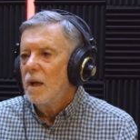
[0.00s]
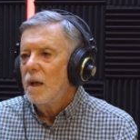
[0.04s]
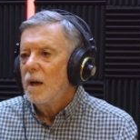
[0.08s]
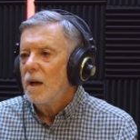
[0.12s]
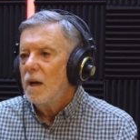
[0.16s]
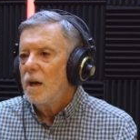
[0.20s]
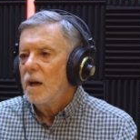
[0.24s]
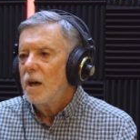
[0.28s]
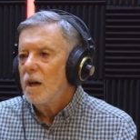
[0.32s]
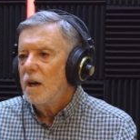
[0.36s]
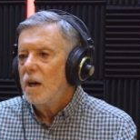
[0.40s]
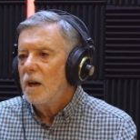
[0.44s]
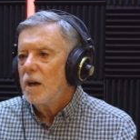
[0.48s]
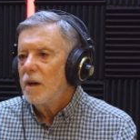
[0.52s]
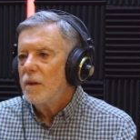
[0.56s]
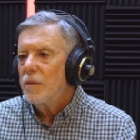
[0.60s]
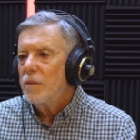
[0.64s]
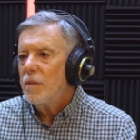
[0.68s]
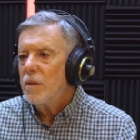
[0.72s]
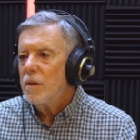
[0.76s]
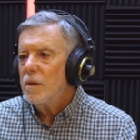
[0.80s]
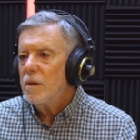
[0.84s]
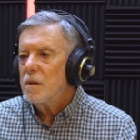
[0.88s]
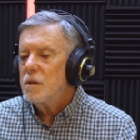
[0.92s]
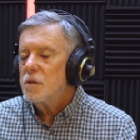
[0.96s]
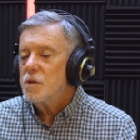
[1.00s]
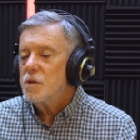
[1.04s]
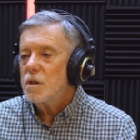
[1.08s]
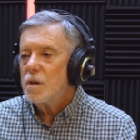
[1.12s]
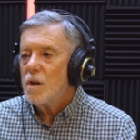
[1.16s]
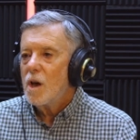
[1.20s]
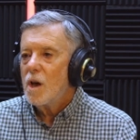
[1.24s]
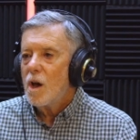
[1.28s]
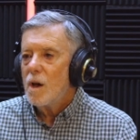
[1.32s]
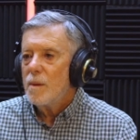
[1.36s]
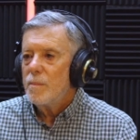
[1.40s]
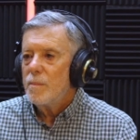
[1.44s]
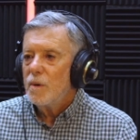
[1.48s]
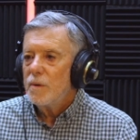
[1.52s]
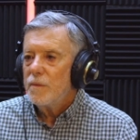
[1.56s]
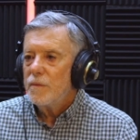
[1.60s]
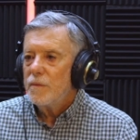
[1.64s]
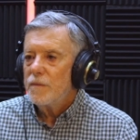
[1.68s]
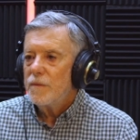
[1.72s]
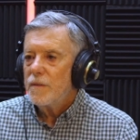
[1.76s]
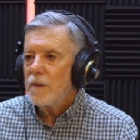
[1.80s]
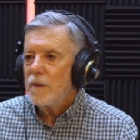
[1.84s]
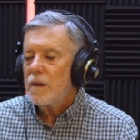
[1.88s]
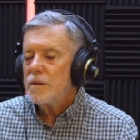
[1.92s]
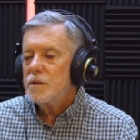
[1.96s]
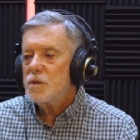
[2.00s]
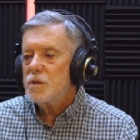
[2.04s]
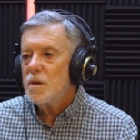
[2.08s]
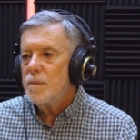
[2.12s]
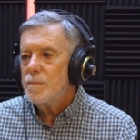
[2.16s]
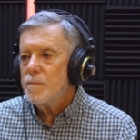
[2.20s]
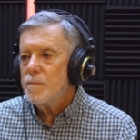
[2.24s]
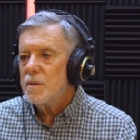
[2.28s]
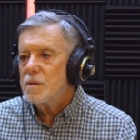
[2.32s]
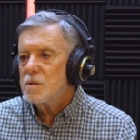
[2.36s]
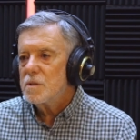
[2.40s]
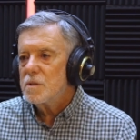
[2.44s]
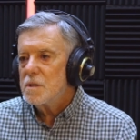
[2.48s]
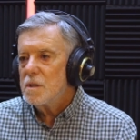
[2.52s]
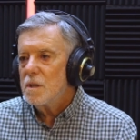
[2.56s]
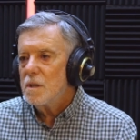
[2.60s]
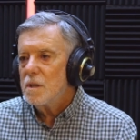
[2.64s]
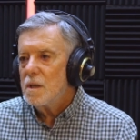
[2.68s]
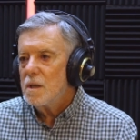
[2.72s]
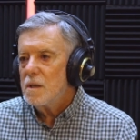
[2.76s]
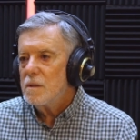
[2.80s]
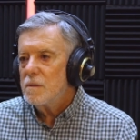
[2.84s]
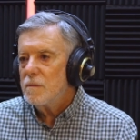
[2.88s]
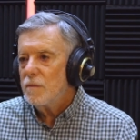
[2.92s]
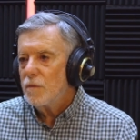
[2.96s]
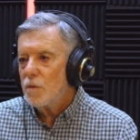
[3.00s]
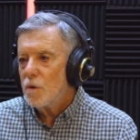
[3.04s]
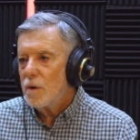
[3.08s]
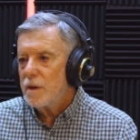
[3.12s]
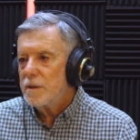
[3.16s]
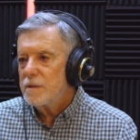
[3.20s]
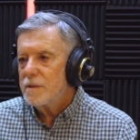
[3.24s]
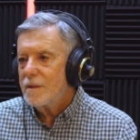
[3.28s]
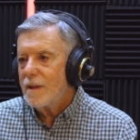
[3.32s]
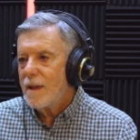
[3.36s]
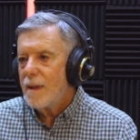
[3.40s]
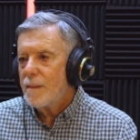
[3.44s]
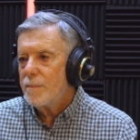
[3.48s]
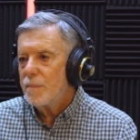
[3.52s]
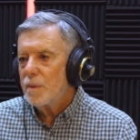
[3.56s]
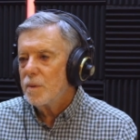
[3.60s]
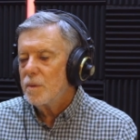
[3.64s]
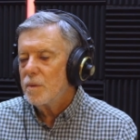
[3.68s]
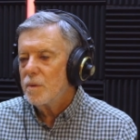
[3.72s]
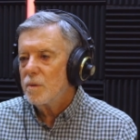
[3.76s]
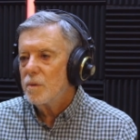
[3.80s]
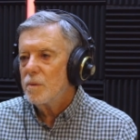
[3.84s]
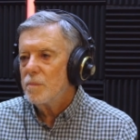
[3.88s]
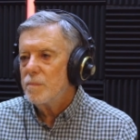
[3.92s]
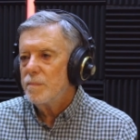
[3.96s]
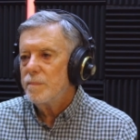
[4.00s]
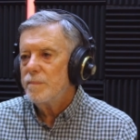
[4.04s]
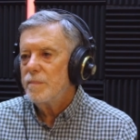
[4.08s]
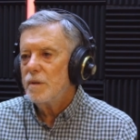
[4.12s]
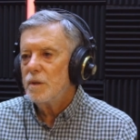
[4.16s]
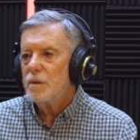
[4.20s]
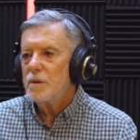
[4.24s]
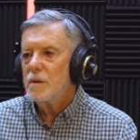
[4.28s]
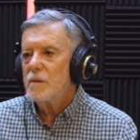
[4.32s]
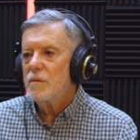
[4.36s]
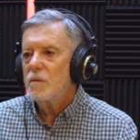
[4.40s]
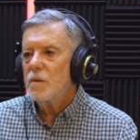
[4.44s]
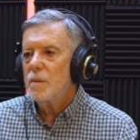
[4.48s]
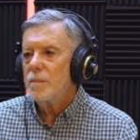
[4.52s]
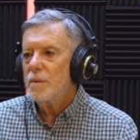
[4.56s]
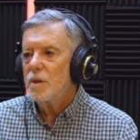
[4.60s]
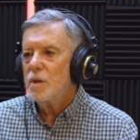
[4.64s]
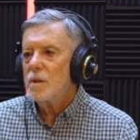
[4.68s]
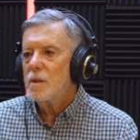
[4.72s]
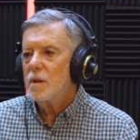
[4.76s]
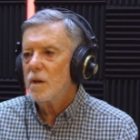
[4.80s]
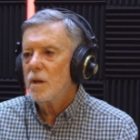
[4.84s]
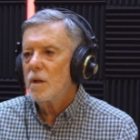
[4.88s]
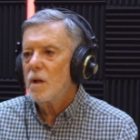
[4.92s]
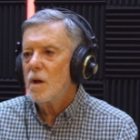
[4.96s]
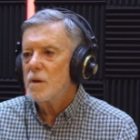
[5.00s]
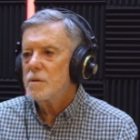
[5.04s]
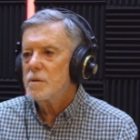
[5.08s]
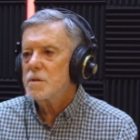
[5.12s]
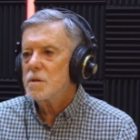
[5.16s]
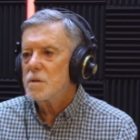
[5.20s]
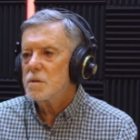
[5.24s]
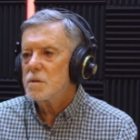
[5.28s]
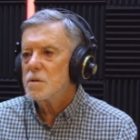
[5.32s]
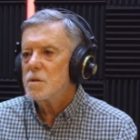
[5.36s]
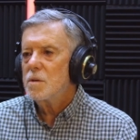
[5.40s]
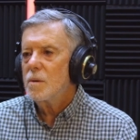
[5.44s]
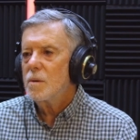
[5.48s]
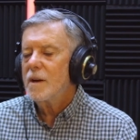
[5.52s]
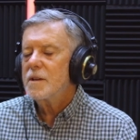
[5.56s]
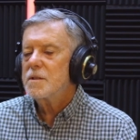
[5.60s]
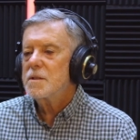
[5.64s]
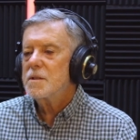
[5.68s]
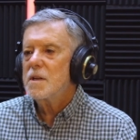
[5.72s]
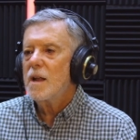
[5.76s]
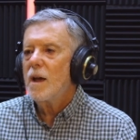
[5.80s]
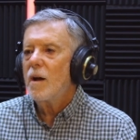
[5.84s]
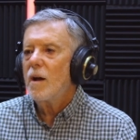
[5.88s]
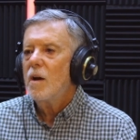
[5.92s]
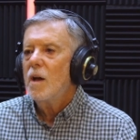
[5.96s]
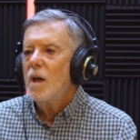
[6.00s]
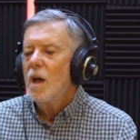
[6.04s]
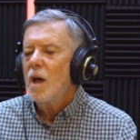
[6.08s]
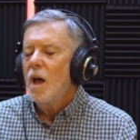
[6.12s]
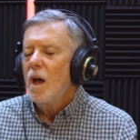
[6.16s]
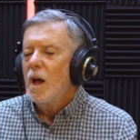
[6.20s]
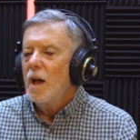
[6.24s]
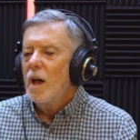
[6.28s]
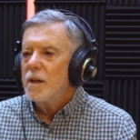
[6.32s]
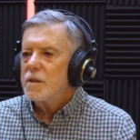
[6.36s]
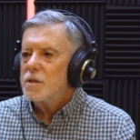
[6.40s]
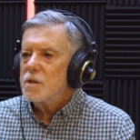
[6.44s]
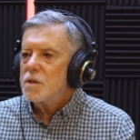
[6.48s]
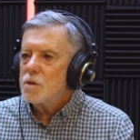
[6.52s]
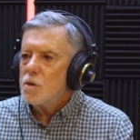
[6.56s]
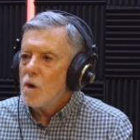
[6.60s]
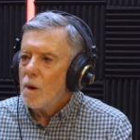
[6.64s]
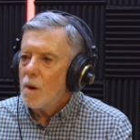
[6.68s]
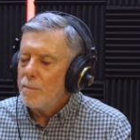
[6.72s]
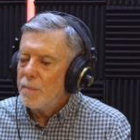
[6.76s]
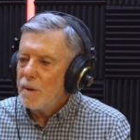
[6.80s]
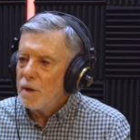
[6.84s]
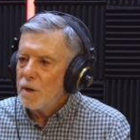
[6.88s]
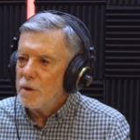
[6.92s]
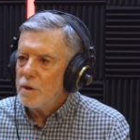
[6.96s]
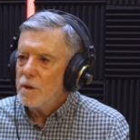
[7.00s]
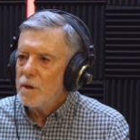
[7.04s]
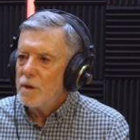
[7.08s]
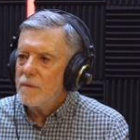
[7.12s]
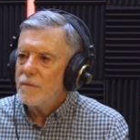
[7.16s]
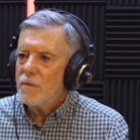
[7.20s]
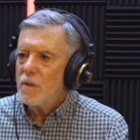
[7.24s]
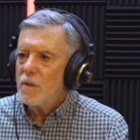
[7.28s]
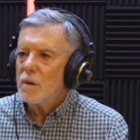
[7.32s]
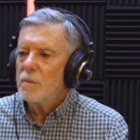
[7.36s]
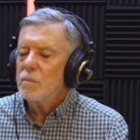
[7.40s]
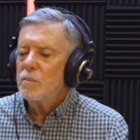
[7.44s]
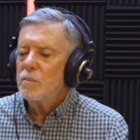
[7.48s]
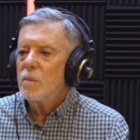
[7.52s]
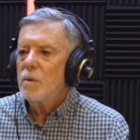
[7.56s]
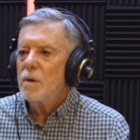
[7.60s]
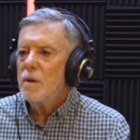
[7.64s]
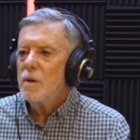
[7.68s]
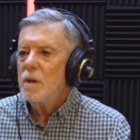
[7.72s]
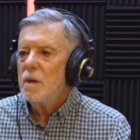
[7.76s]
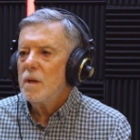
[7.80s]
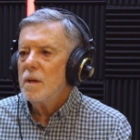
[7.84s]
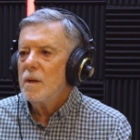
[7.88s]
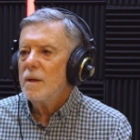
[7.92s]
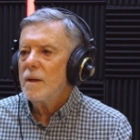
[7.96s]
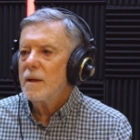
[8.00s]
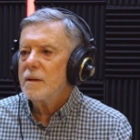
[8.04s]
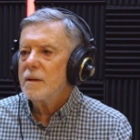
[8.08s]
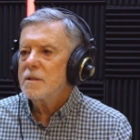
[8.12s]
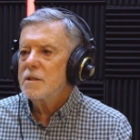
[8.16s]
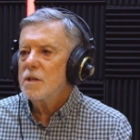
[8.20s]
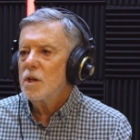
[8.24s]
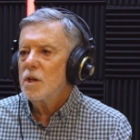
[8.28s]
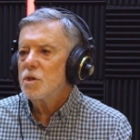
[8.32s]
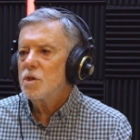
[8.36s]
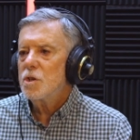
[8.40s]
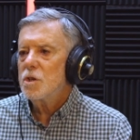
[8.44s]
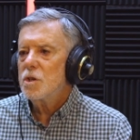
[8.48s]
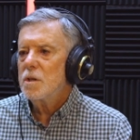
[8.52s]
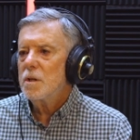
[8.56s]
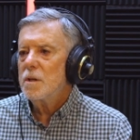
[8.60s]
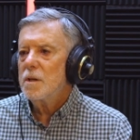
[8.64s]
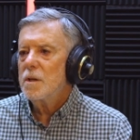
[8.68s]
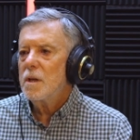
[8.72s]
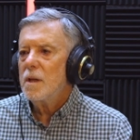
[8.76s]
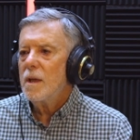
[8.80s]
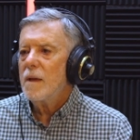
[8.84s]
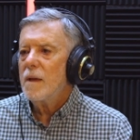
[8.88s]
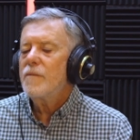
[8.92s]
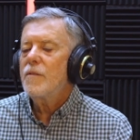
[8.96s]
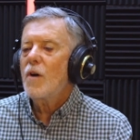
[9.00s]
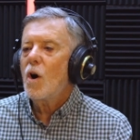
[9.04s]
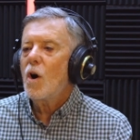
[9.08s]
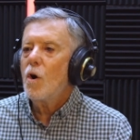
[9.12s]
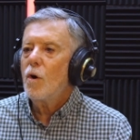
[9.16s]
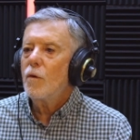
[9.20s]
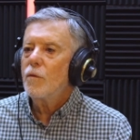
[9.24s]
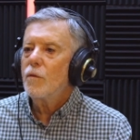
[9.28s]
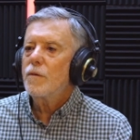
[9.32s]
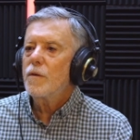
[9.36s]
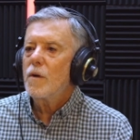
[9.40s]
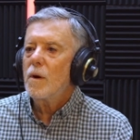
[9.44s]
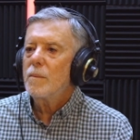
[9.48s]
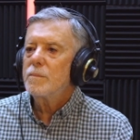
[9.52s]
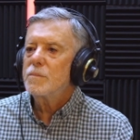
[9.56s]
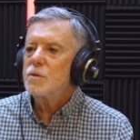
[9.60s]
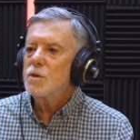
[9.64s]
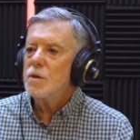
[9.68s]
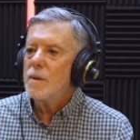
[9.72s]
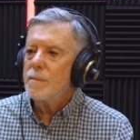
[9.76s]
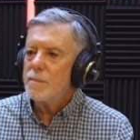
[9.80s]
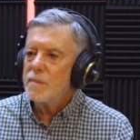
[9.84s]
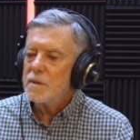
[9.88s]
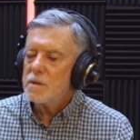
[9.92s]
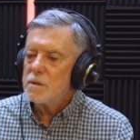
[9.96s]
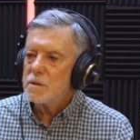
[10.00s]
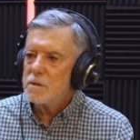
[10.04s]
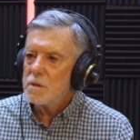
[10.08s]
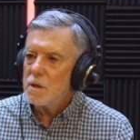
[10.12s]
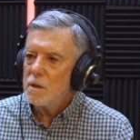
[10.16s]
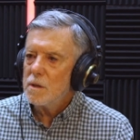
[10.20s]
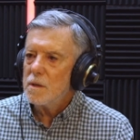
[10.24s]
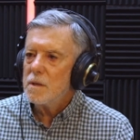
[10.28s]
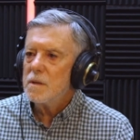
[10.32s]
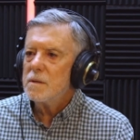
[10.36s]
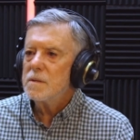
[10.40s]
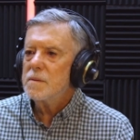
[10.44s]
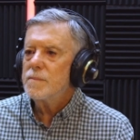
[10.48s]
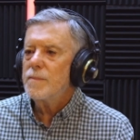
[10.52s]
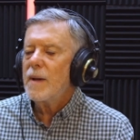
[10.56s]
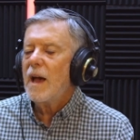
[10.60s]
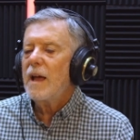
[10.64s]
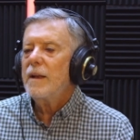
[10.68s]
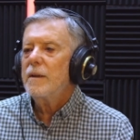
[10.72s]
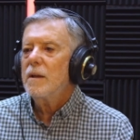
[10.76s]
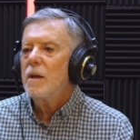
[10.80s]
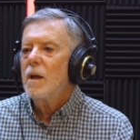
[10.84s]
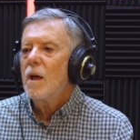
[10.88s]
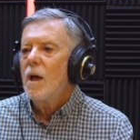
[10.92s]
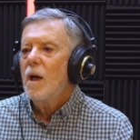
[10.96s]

the genome of chimpanzees, for example, that are believed to be the closest to us. Now, it's not believed that we essentially evolved from chimpanzees, but